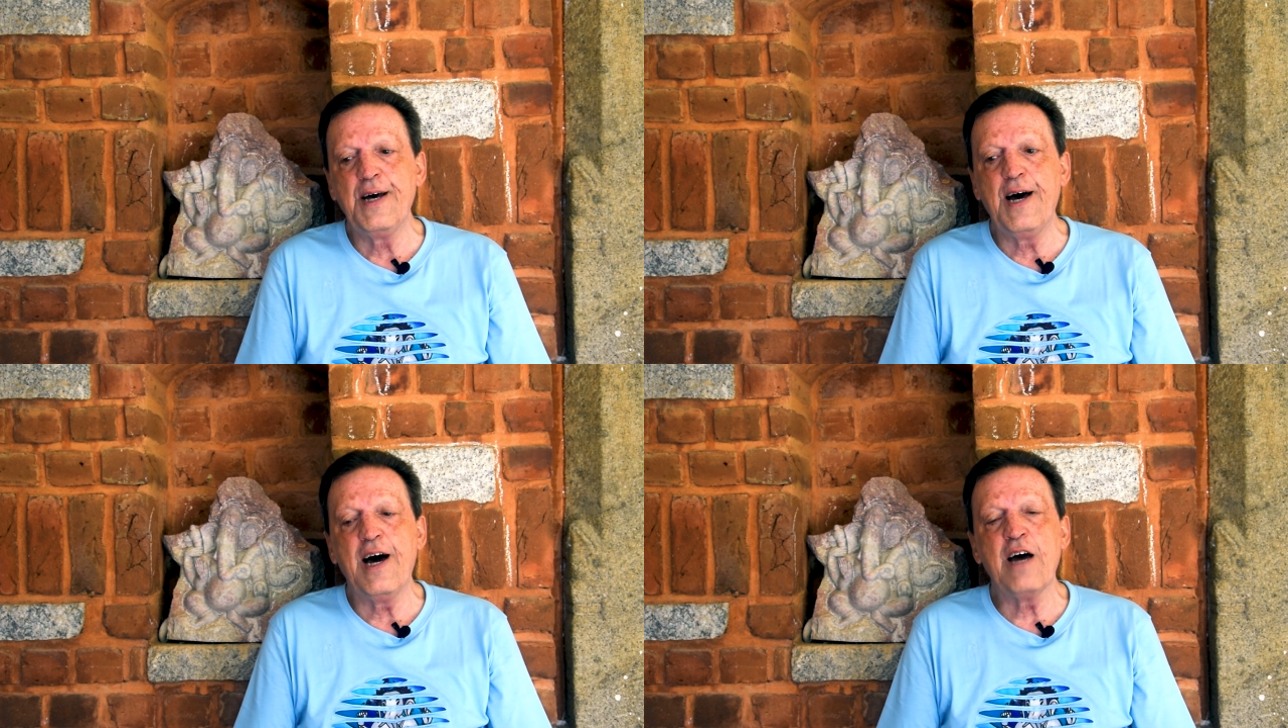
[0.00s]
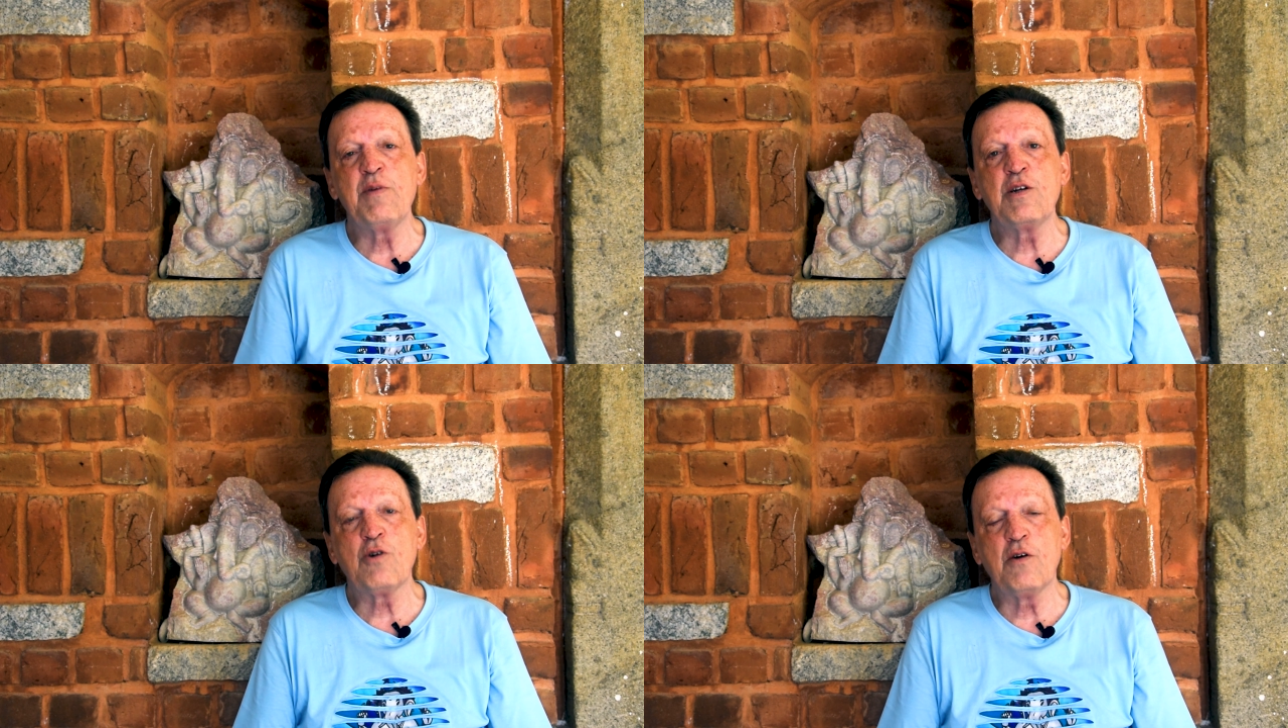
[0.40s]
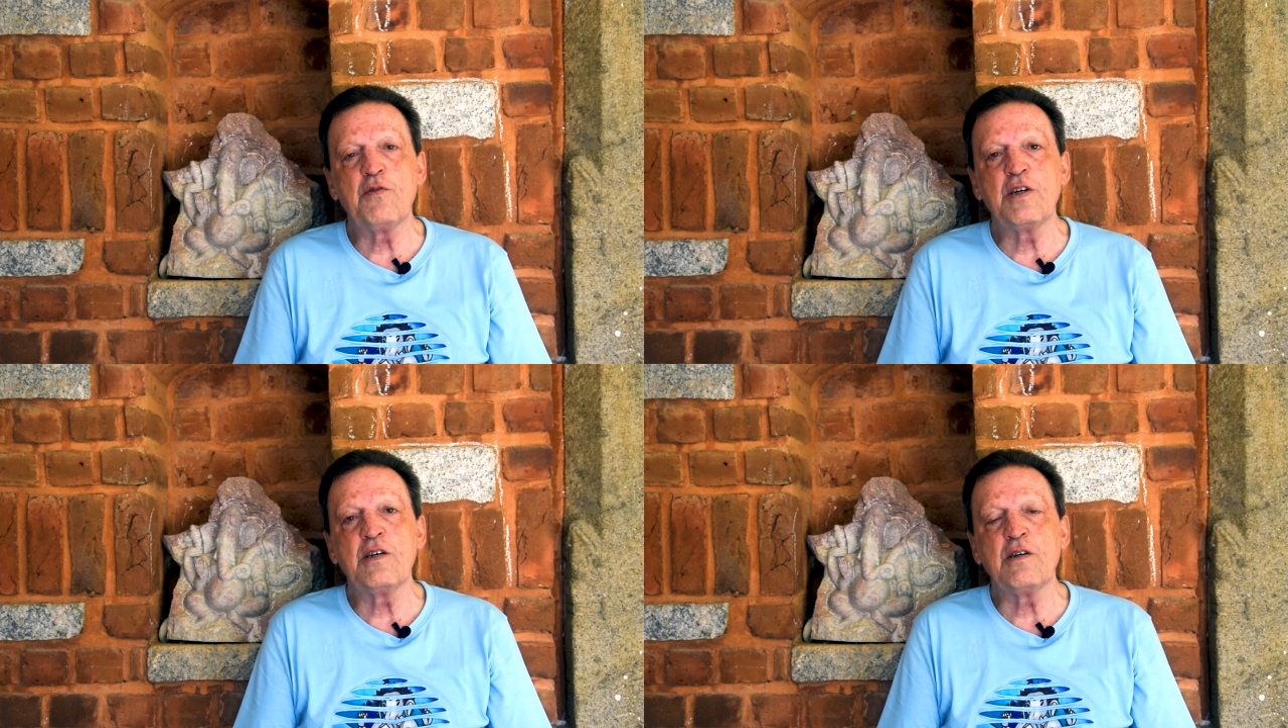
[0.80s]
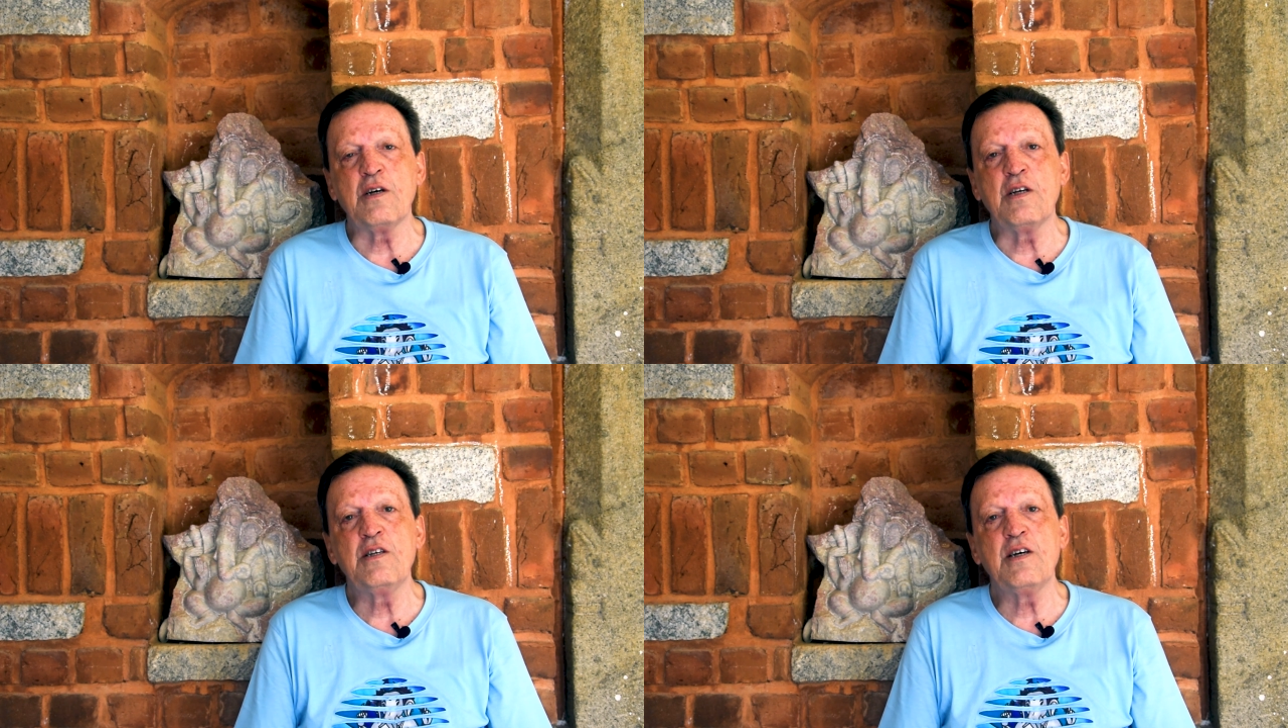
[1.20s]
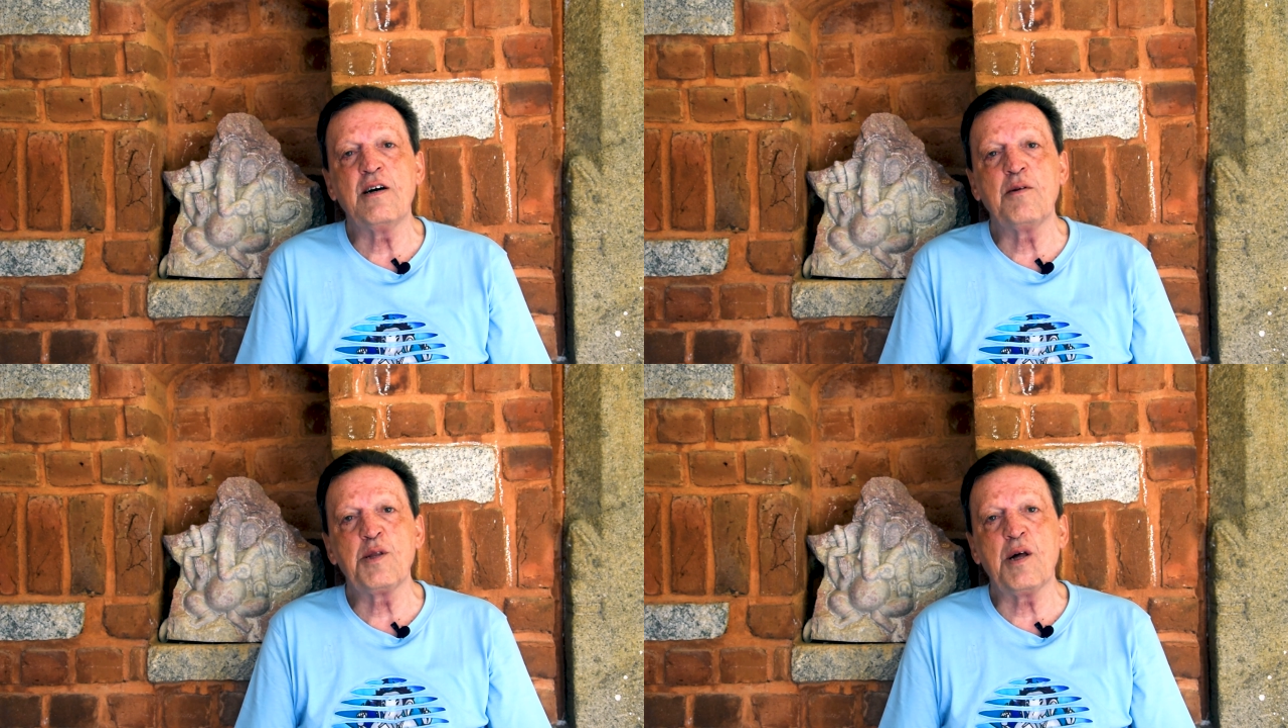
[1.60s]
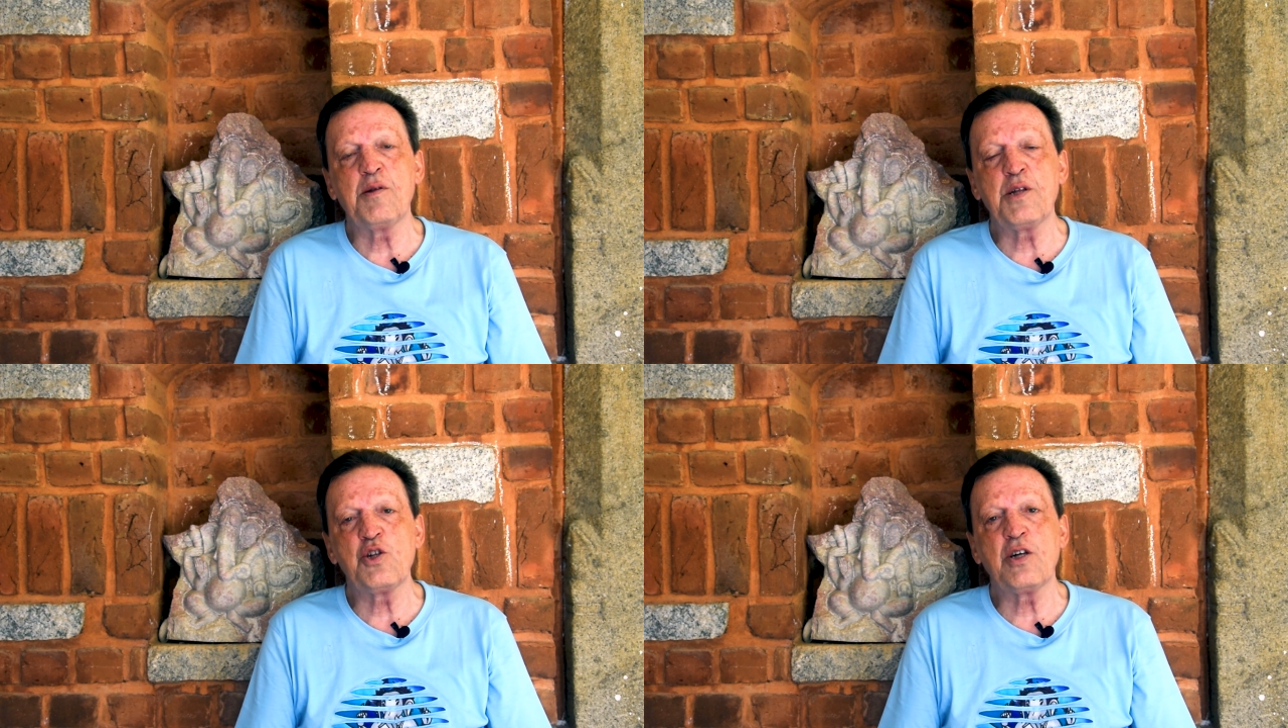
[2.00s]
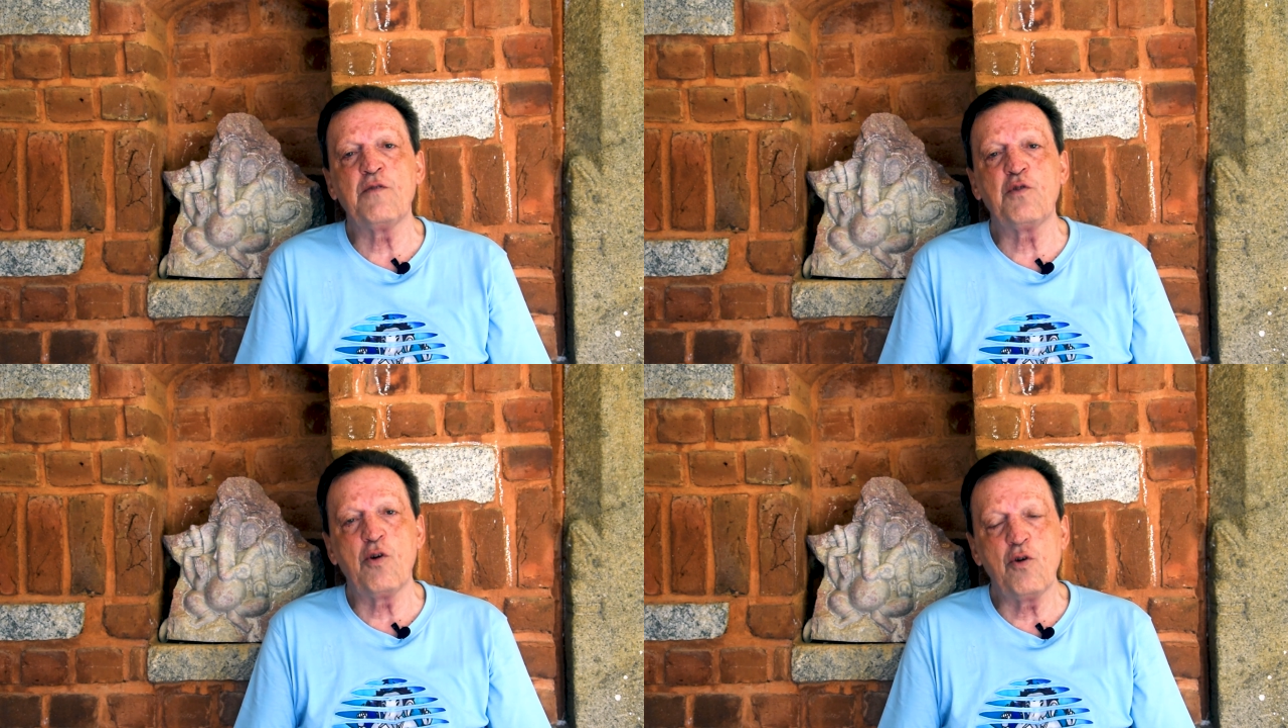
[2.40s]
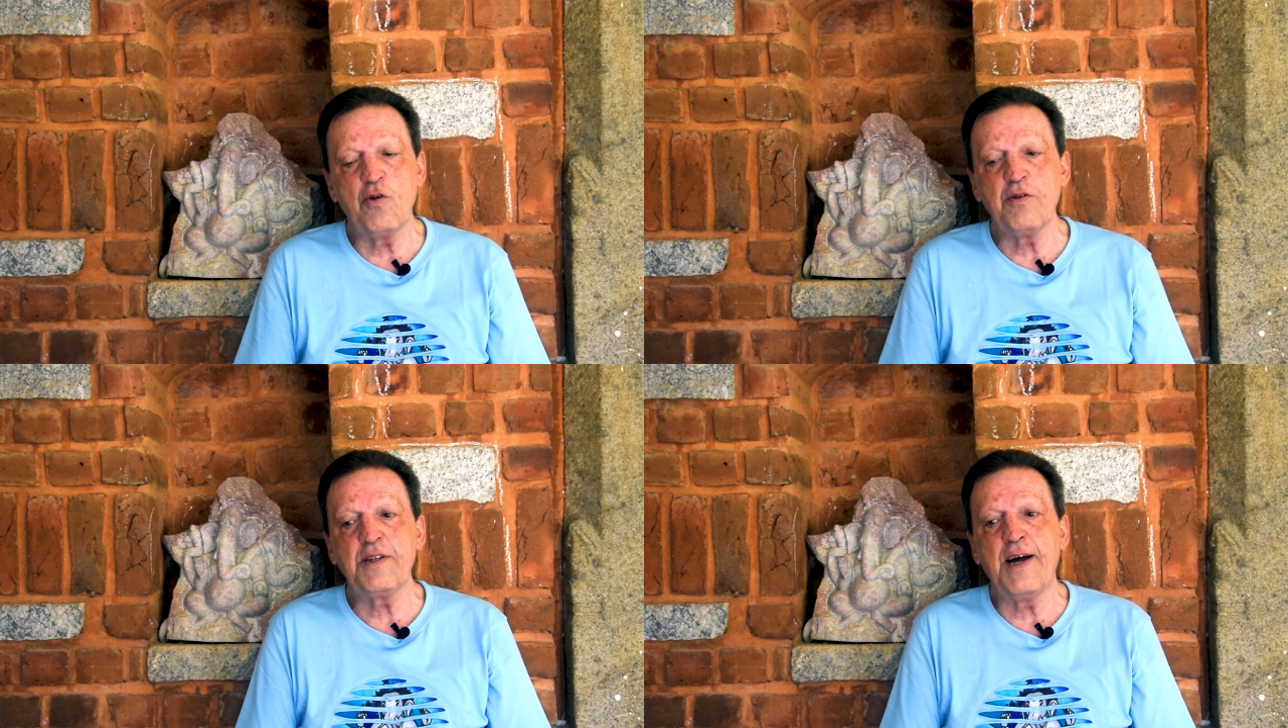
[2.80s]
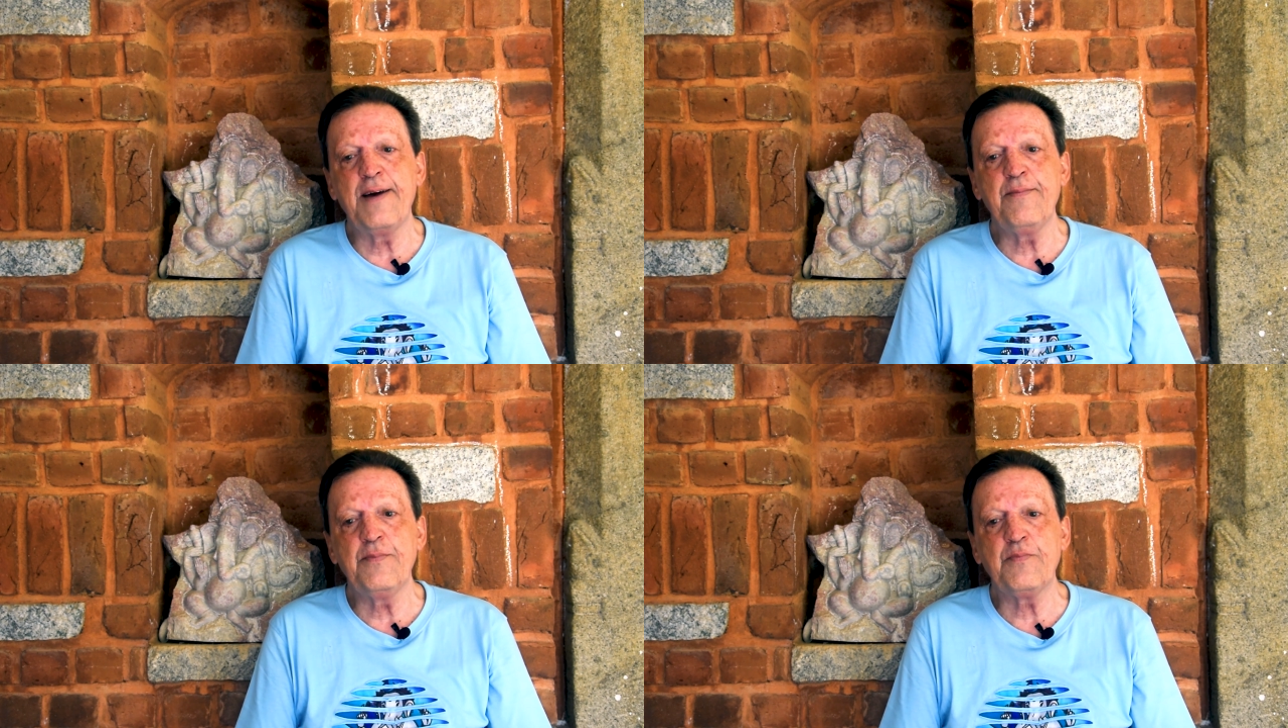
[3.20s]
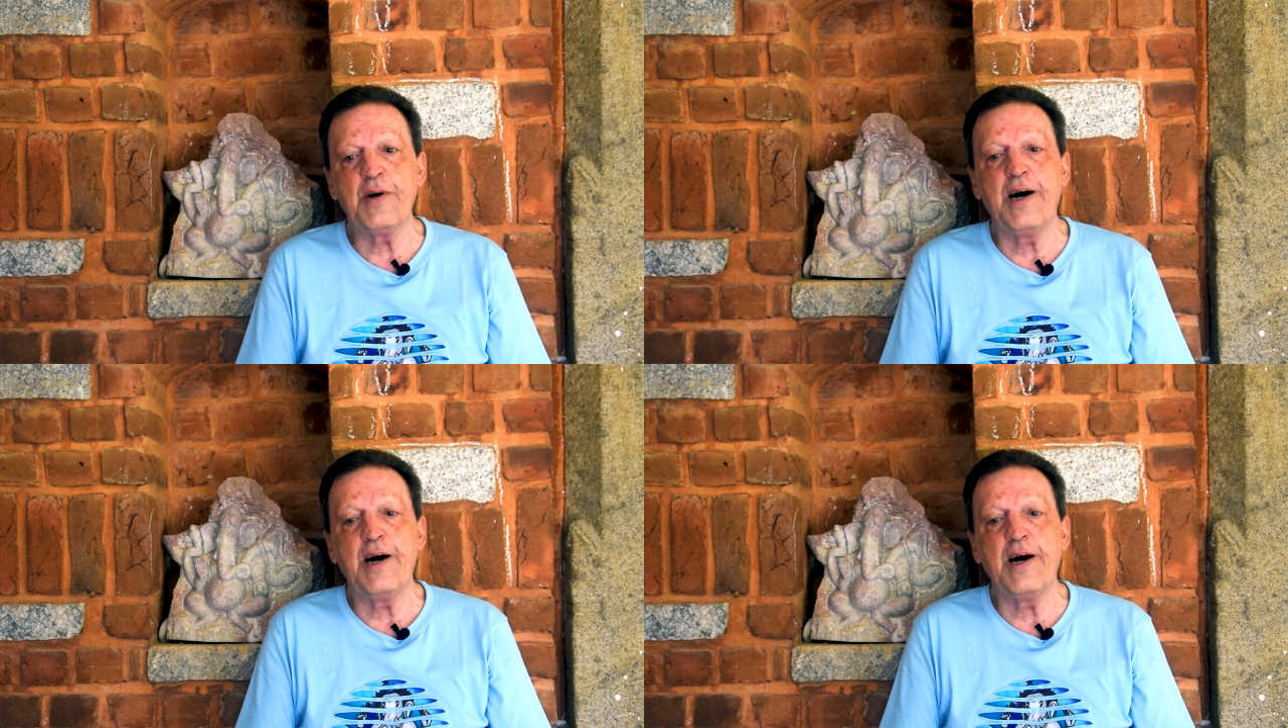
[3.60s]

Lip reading: I've been covering India and South Asia for a long time.